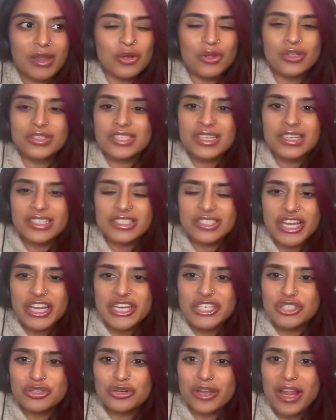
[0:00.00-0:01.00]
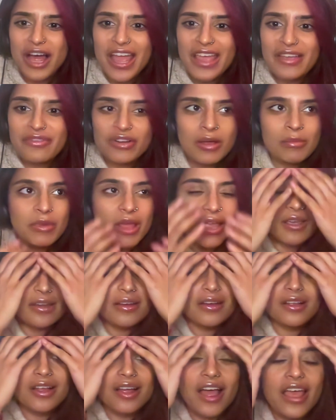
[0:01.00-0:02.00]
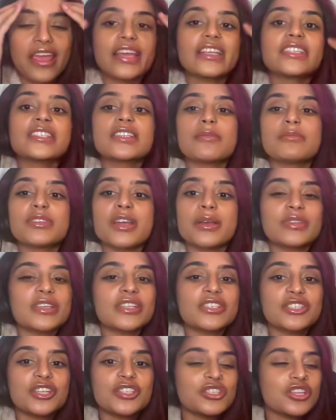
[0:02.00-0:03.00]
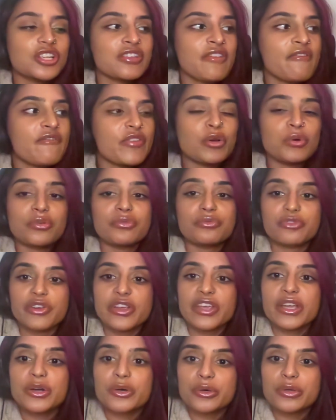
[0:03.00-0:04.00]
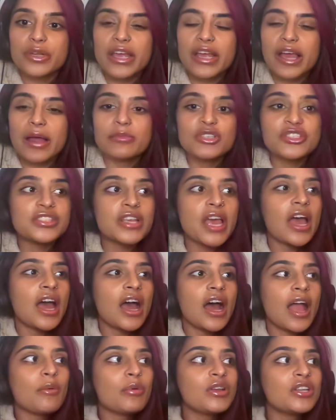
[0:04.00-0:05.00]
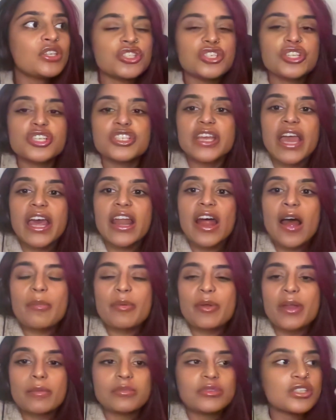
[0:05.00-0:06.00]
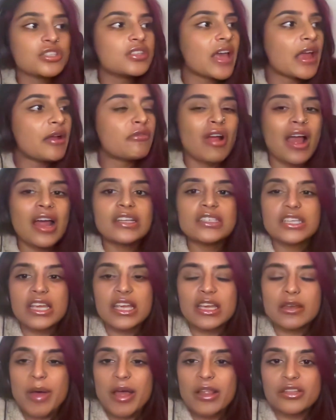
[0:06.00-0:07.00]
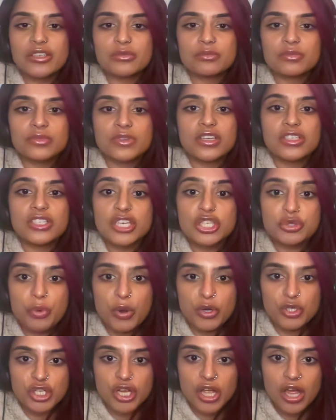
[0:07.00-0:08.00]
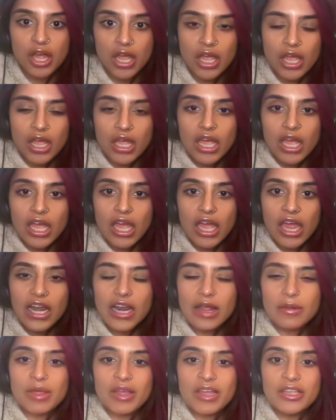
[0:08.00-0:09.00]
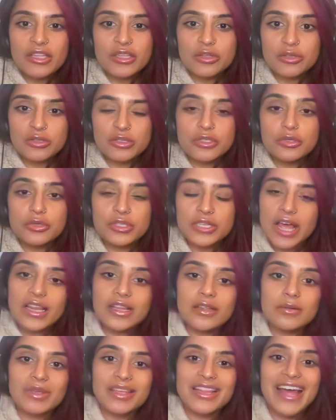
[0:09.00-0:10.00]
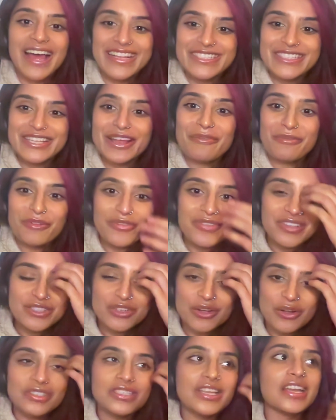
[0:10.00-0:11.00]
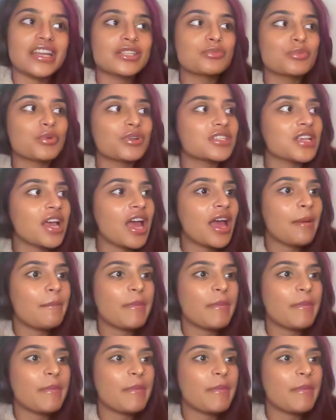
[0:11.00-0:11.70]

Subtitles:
my content has changed your life. And I'm like, it just doesn't feel real. Like I will literally just get up and I'm just there ranting about the dishwasher. And I'm like, you're telling me that some of this content is what's